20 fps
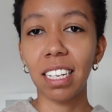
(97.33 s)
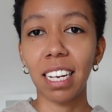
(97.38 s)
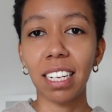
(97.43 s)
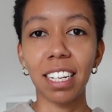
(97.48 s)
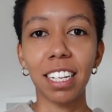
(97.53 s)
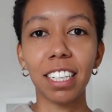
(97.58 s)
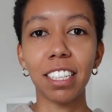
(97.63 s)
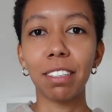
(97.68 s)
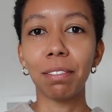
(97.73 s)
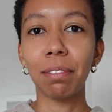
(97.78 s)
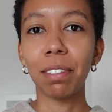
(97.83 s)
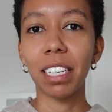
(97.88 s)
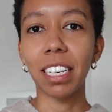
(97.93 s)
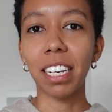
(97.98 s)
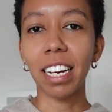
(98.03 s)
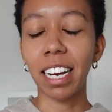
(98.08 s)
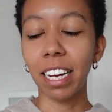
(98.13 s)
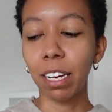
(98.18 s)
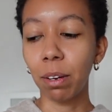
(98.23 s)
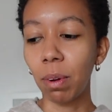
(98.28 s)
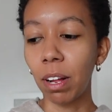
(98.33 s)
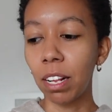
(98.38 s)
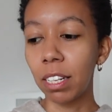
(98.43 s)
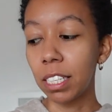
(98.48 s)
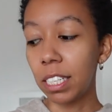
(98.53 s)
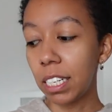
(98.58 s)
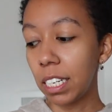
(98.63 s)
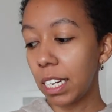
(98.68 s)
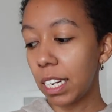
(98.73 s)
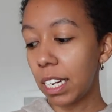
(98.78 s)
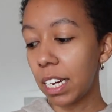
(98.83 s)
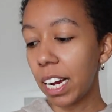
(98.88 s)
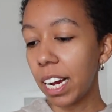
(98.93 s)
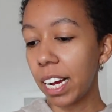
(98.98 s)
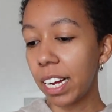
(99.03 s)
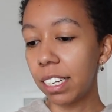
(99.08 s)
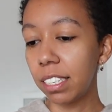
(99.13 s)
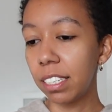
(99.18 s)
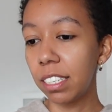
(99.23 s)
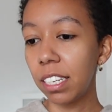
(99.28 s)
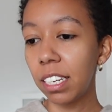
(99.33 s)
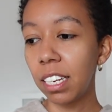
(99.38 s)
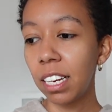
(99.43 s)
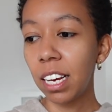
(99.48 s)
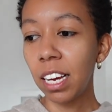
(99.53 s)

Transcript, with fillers: I think they're really high quality and